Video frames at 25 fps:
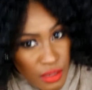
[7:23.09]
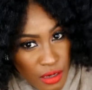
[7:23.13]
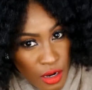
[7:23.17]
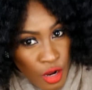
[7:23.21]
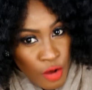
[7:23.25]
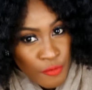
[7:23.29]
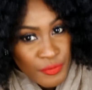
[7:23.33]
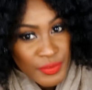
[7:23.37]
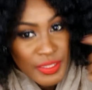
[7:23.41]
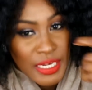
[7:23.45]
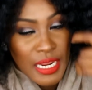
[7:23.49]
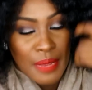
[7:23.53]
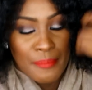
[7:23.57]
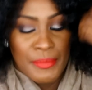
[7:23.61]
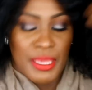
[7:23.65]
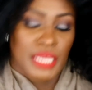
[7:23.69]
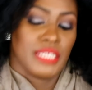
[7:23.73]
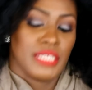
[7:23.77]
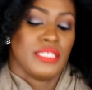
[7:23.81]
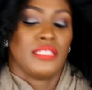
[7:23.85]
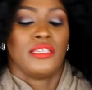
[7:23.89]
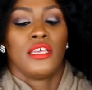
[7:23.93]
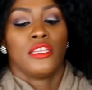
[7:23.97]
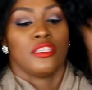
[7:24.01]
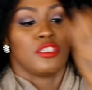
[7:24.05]
Hopefully that
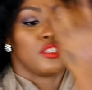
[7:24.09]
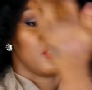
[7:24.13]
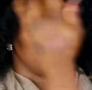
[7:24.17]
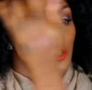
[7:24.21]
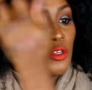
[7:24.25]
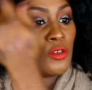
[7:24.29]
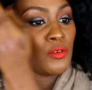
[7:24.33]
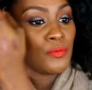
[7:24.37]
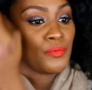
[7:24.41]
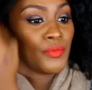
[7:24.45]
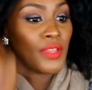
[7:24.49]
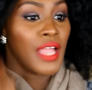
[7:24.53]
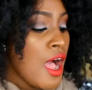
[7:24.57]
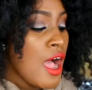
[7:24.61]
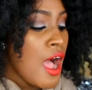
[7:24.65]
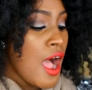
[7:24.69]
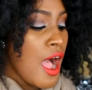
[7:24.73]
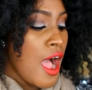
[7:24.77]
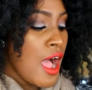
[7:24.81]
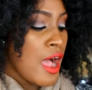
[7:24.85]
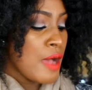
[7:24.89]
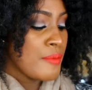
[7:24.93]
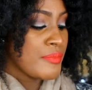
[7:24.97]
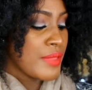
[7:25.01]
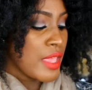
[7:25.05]
makes sense to you.
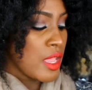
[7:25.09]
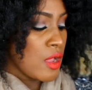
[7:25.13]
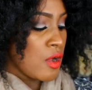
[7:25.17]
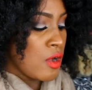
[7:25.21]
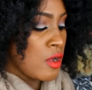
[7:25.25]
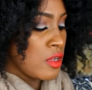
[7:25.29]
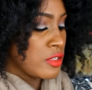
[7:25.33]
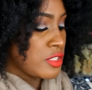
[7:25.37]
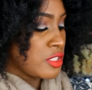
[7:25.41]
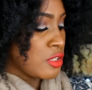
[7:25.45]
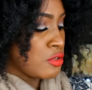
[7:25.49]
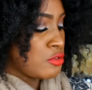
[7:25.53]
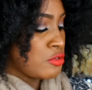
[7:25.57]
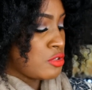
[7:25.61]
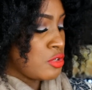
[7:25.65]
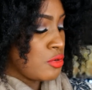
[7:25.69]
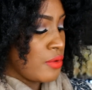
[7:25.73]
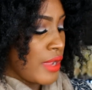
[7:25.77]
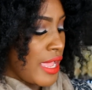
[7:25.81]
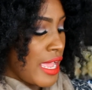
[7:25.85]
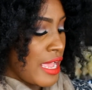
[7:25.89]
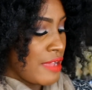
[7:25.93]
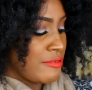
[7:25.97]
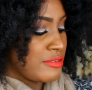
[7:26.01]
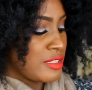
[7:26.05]
Um, they also
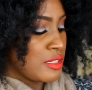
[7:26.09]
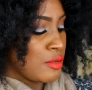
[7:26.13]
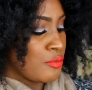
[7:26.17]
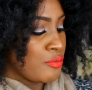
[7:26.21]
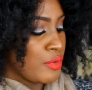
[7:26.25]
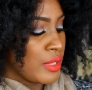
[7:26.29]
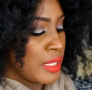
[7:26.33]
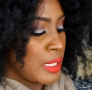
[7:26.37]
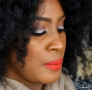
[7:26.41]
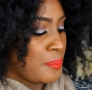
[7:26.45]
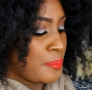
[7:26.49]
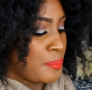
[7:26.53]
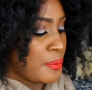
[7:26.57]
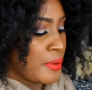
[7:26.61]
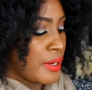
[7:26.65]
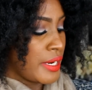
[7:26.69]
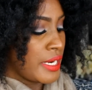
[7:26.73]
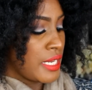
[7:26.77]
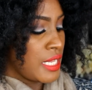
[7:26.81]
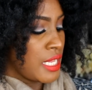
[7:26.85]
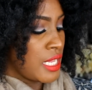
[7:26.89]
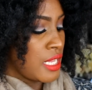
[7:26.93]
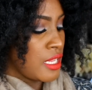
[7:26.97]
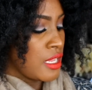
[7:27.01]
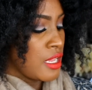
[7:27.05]
do have some really
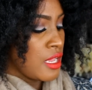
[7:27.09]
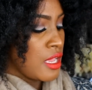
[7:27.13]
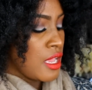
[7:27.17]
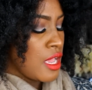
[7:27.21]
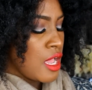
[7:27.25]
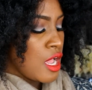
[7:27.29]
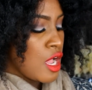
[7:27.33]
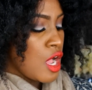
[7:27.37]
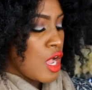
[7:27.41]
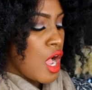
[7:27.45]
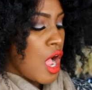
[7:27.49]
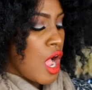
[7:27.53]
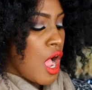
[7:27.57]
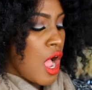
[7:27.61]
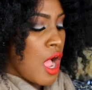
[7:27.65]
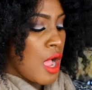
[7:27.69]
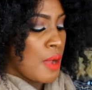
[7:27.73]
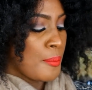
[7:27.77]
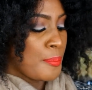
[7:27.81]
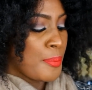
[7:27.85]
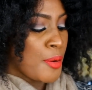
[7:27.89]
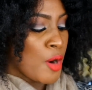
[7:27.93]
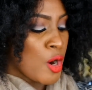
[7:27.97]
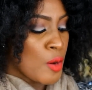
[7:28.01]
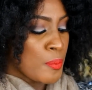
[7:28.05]
pretty
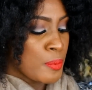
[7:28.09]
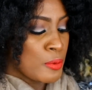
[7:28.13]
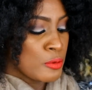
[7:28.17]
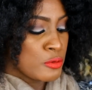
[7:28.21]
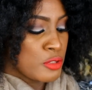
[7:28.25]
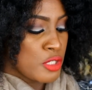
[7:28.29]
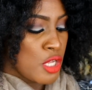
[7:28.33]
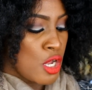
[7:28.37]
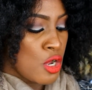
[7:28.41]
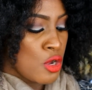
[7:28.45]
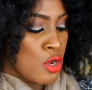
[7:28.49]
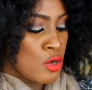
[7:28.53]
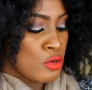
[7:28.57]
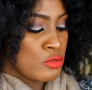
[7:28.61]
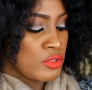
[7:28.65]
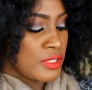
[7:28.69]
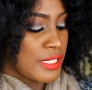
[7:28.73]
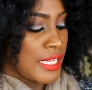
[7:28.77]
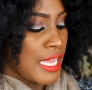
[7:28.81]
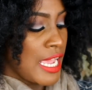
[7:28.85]
um, purple tones.